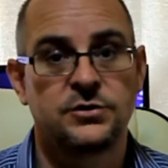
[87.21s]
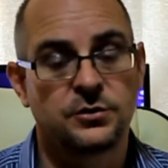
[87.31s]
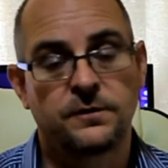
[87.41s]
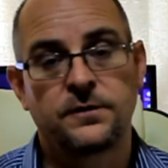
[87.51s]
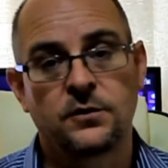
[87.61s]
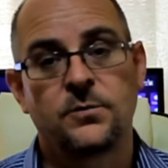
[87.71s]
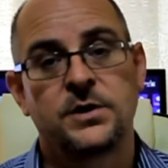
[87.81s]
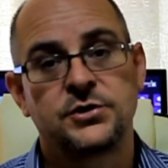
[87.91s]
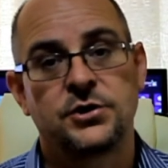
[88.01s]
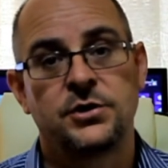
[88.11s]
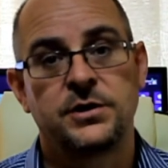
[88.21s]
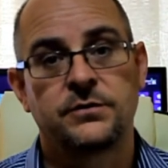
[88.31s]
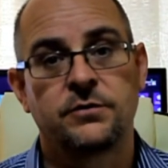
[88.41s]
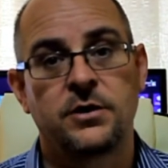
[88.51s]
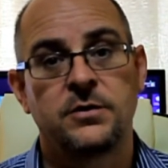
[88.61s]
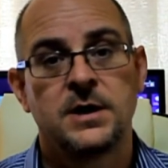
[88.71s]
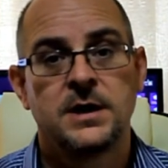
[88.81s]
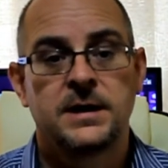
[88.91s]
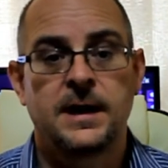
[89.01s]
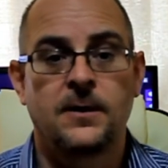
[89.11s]
and sort of follow my journey through.
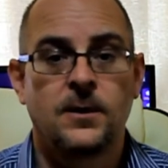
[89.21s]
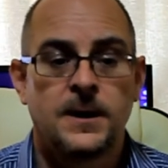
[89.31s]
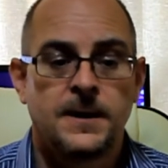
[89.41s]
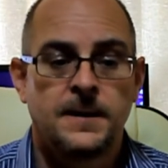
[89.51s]
Now,